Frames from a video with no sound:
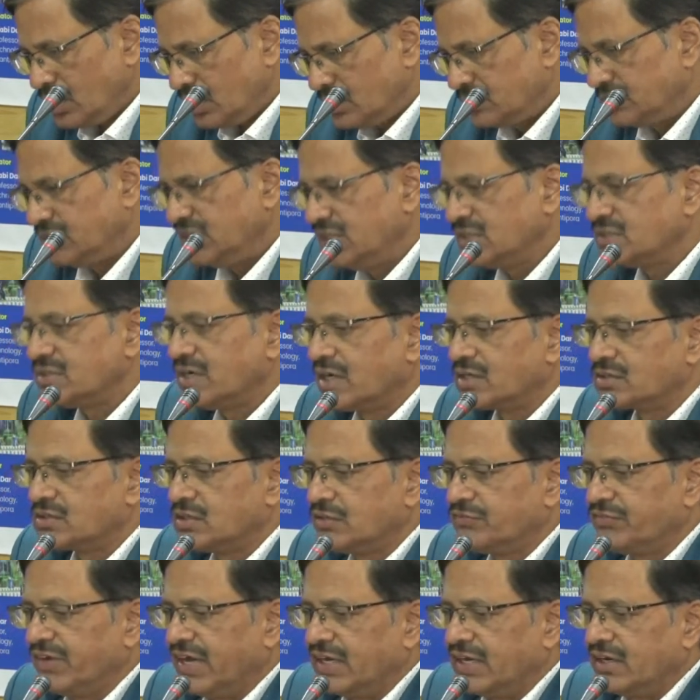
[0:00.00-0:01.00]
These are
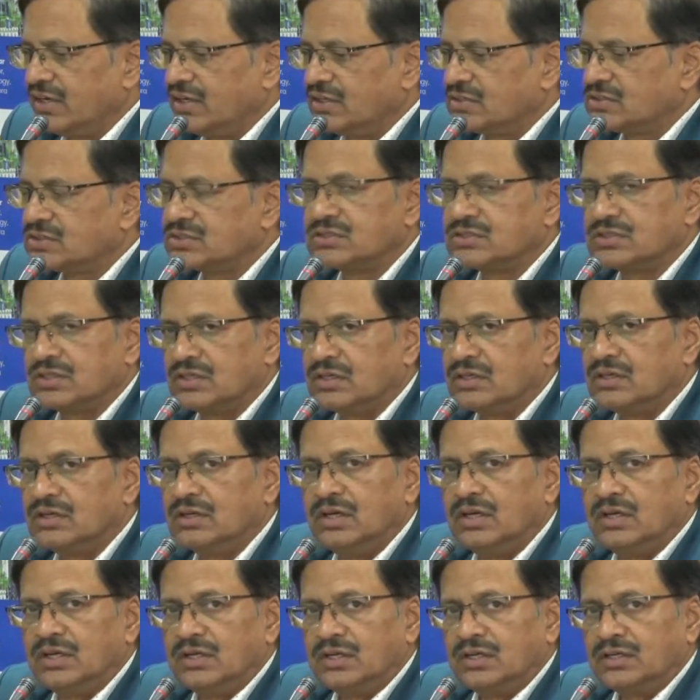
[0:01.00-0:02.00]
the various
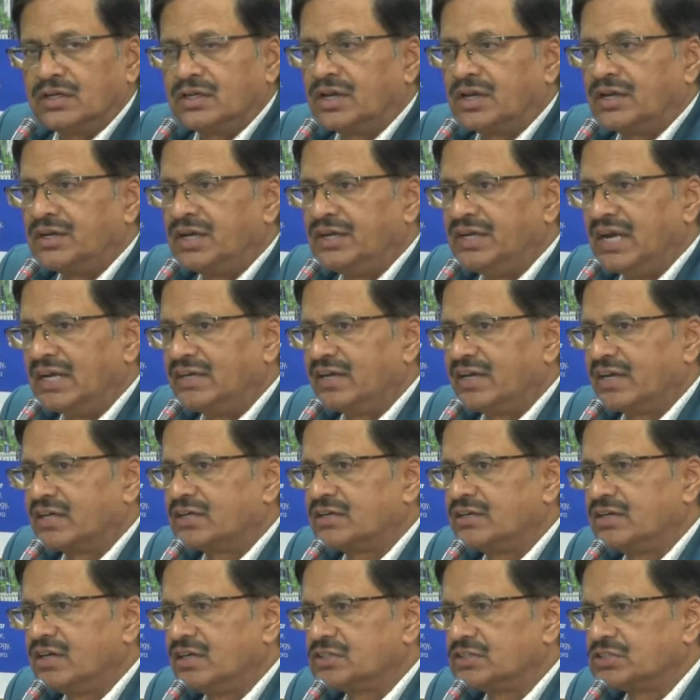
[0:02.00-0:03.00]

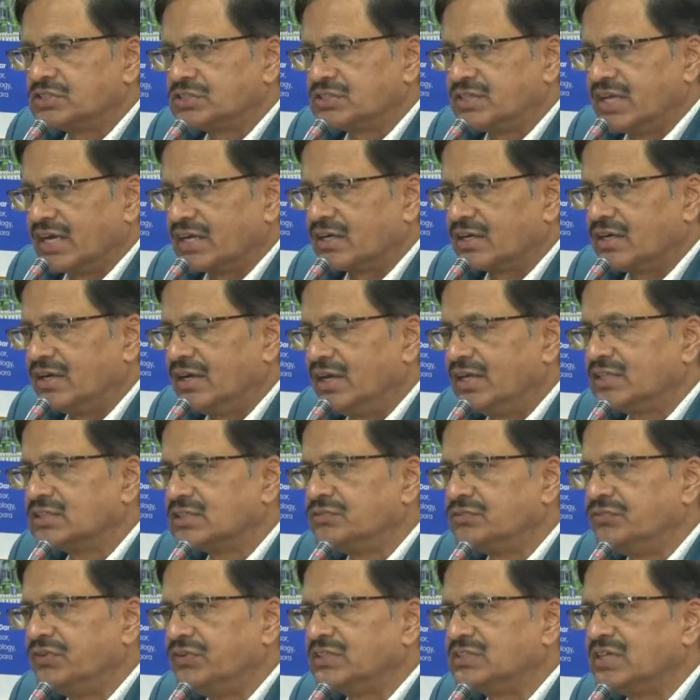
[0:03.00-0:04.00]
detectors
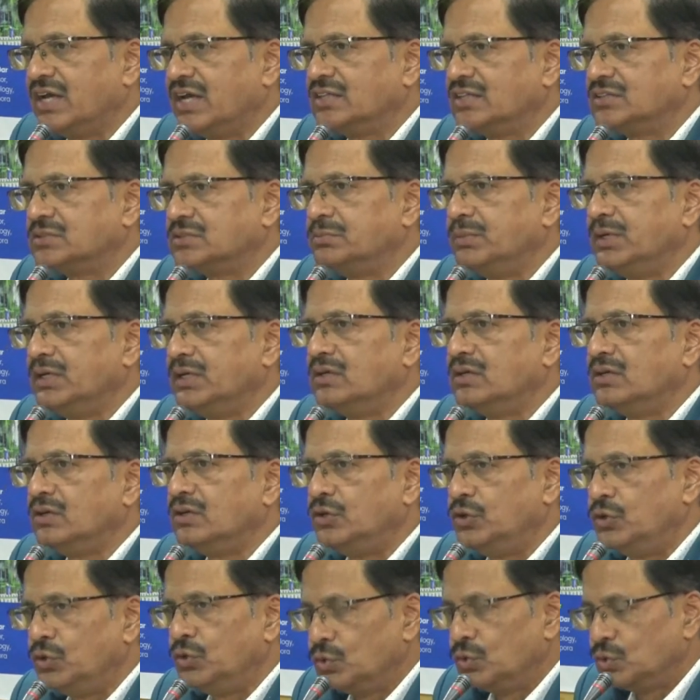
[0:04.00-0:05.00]
techniques which has been
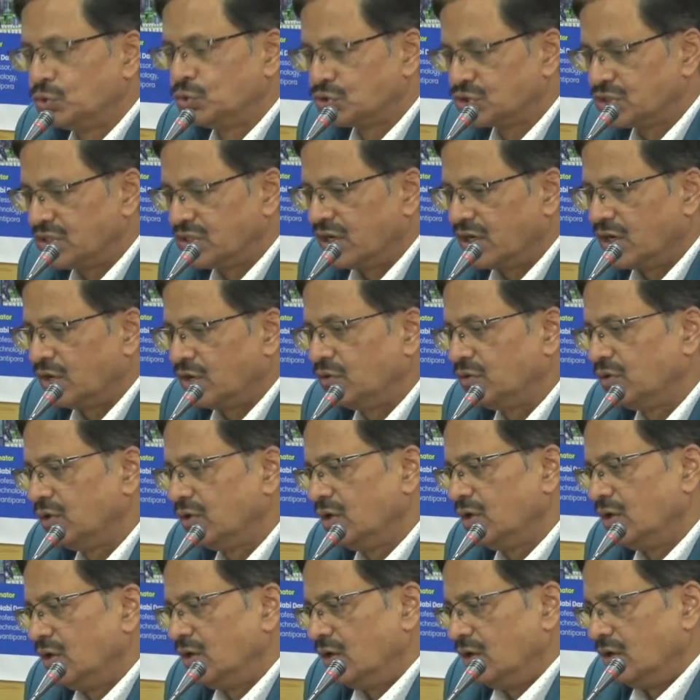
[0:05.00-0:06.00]
used
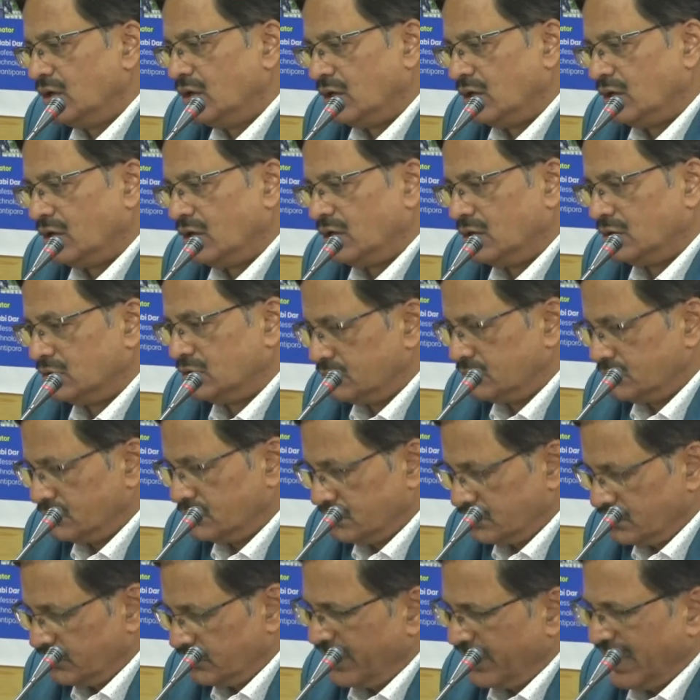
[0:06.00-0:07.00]
now.
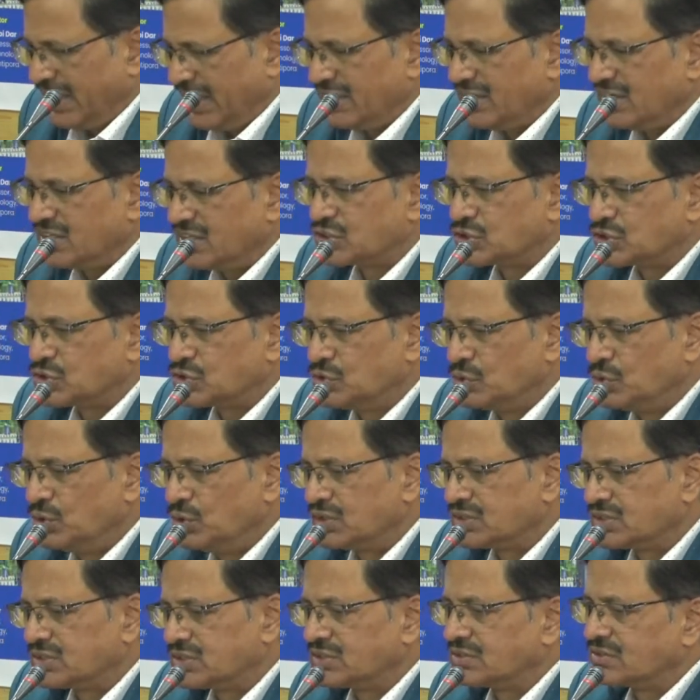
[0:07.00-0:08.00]
Various
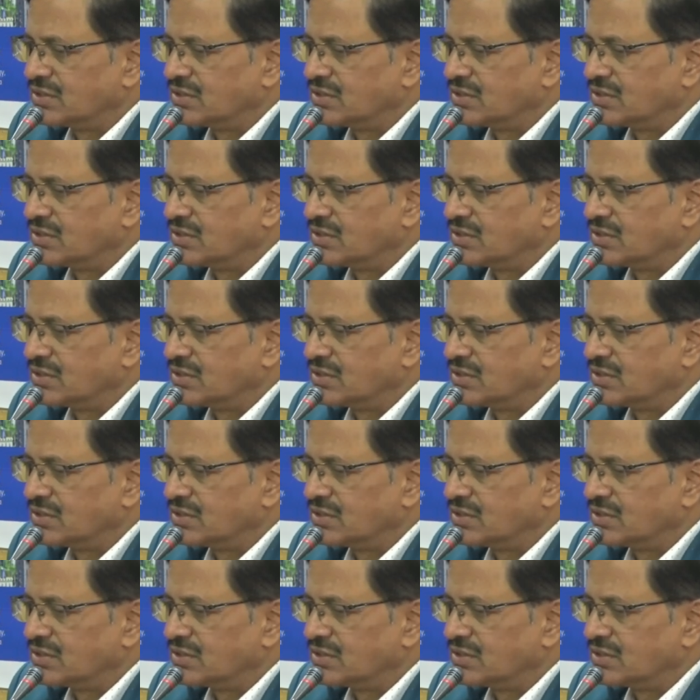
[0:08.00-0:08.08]
tools,